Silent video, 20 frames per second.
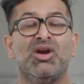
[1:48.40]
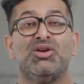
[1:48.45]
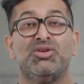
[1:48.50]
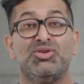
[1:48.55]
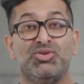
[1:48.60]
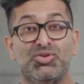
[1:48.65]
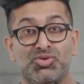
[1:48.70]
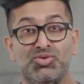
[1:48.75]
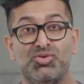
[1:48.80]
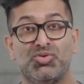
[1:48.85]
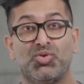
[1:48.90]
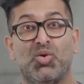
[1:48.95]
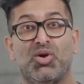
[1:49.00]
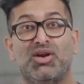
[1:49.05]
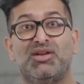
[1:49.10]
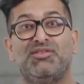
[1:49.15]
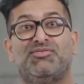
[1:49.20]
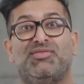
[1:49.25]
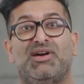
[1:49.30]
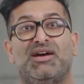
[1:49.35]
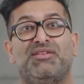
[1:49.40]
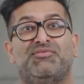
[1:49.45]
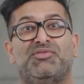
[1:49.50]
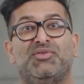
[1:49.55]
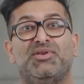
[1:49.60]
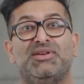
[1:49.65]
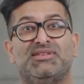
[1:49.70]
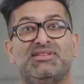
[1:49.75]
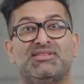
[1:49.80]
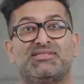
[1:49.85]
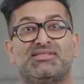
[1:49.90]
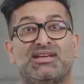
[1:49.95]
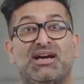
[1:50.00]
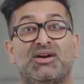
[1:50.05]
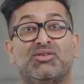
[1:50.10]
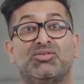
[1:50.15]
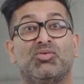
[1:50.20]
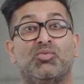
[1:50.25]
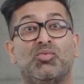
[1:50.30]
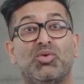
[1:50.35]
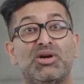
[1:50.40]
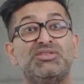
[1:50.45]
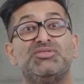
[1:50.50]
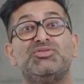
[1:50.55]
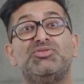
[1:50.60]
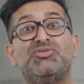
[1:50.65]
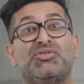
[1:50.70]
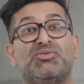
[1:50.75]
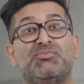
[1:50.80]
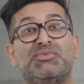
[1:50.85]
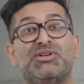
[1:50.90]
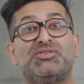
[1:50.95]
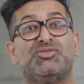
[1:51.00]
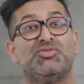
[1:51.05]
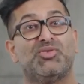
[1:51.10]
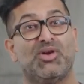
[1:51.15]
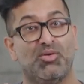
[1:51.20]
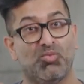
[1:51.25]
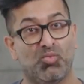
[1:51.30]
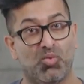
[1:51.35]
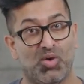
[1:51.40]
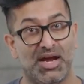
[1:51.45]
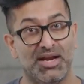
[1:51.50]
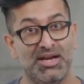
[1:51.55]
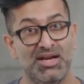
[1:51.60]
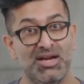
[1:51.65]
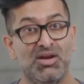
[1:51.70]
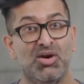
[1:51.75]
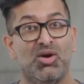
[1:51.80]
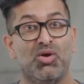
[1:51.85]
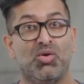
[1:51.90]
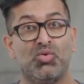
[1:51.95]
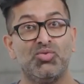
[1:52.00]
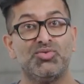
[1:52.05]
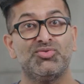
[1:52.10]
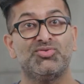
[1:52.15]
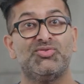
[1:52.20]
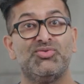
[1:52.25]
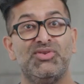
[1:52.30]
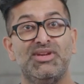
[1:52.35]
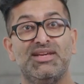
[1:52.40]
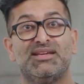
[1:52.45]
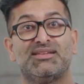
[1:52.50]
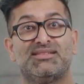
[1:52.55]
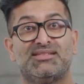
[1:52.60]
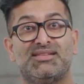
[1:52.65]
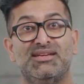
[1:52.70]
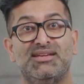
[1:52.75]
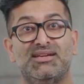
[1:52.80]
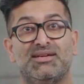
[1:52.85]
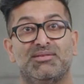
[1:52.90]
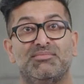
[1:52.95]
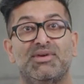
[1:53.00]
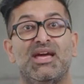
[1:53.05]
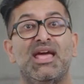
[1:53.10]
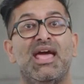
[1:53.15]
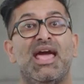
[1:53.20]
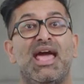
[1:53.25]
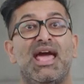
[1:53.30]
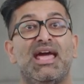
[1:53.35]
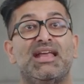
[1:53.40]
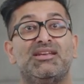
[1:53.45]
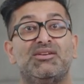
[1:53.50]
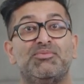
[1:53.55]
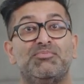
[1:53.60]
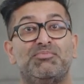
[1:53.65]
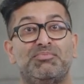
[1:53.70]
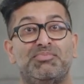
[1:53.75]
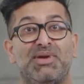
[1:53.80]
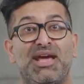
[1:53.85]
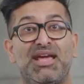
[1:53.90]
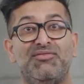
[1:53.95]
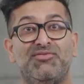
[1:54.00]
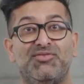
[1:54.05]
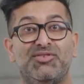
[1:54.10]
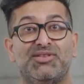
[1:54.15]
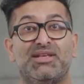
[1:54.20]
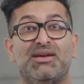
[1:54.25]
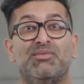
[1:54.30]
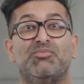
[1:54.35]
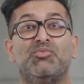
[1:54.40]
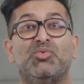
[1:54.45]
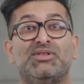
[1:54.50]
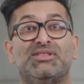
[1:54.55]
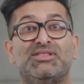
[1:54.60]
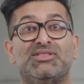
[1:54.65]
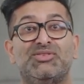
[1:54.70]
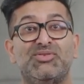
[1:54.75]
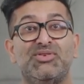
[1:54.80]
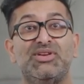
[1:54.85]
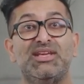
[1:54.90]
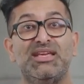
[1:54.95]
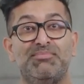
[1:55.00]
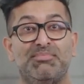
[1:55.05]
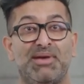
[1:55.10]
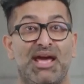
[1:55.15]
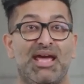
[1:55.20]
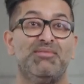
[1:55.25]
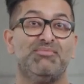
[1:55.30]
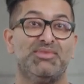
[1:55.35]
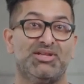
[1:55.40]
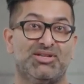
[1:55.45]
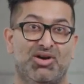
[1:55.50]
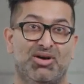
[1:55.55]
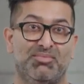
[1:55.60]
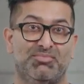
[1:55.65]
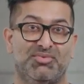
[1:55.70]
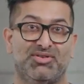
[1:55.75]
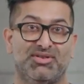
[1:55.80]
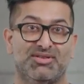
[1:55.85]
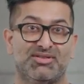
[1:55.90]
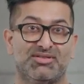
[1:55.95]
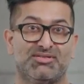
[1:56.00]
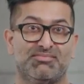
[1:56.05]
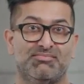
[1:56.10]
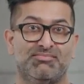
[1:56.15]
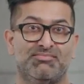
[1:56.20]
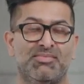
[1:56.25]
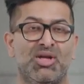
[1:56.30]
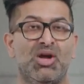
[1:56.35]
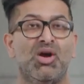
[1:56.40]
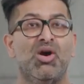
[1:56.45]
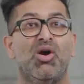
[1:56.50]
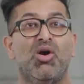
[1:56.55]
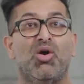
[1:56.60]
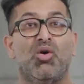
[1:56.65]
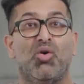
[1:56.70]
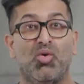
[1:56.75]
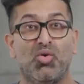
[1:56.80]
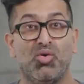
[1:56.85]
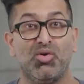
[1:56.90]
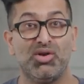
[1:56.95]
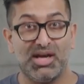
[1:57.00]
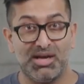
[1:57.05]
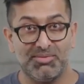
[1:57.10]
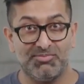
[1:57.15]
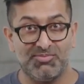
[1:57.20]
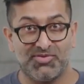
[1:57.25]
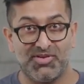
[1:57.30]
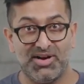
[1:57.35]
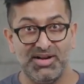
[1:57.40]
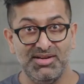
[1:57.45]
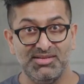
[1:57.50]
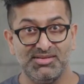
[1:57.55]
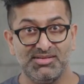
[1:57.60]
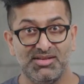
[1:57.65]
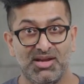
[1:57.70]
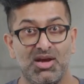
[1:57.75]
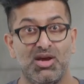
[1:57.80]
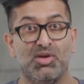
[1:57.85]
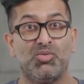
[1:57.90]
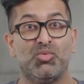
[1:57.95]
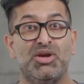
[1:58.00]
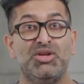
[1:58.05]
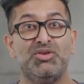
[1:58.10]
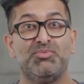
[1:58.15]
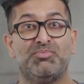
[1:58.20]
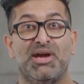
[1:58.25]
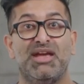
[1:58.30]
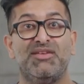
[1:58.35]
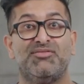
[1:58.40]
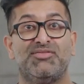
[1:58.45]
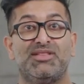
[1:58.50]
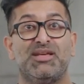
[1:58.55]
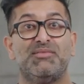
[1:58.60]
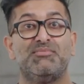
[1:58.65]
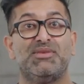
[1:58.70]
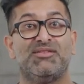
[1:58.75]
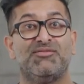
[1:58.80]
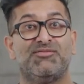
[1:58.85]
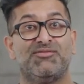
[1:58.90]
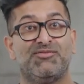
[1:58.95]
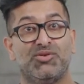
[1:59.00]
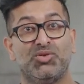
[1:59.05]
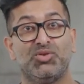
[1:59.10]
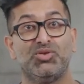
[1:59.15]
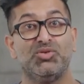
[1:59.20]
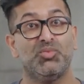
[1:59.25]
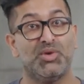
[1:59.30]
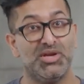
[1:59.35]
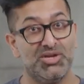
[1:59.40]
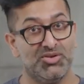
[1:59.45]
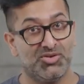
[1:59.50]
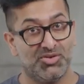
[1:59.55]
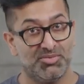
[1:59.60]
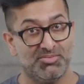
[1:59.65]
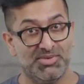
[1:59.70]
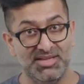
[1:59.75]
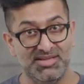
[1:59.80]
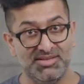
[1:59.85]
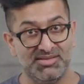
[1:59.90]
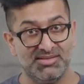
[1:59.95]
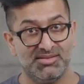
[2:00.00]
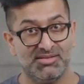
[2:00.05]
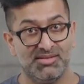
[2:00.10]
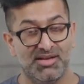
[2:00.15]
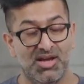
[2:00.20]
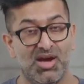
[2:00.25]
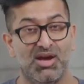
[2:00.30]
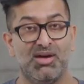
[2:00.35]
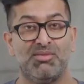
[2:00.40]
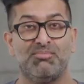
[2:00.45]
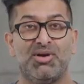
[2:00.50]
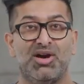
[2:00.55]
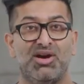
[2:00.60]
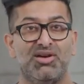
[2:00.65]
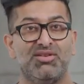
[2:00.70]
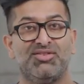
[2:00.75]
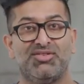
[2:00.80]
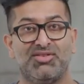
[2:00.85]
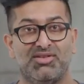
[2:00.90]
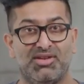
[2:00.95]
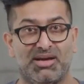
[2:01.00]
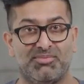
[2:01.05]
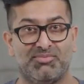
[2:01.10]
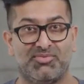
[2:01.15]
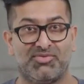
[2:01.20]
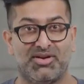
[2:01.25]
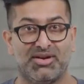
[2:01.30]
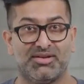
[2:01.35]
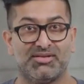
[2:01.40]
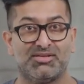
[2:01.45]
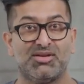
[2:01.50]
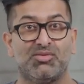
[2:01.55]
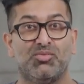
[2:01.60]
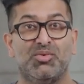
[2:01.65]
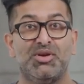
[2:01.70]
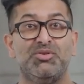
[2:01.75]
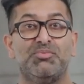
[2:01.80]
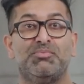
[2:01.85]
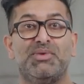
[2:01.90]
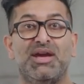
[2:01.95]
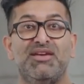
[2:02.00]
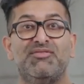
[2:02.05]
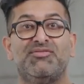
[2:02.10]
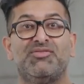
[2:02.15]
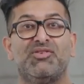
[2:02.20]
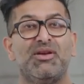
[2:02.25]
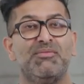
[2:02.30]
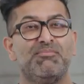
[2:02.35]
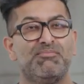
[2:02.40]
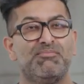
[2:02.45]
You qualify for a discount once you commit to a 1 or 3 year term and can pay for them with 3 payment options. All upfront, where you pay for them in full when you commit, partial upfront, where you pay for a